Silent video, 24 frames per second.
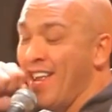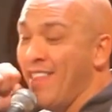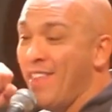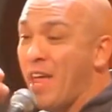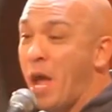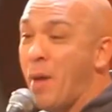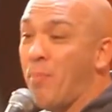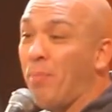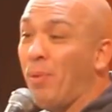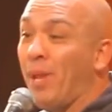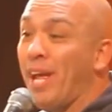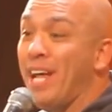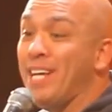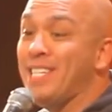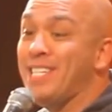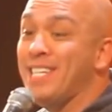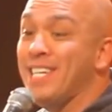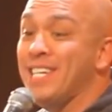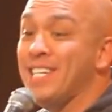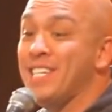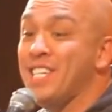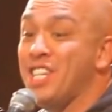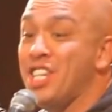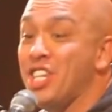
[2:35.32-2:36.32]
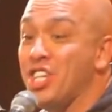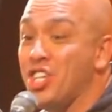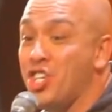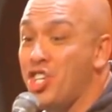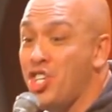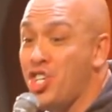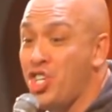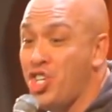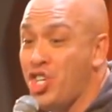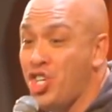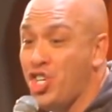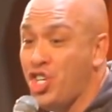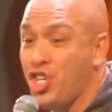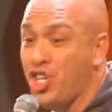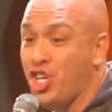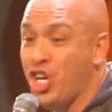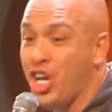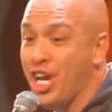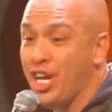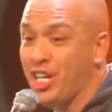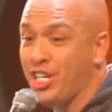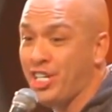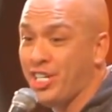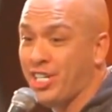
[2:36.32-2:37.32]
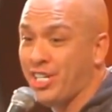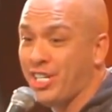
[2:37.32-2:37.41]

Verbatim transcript: That place is the shit.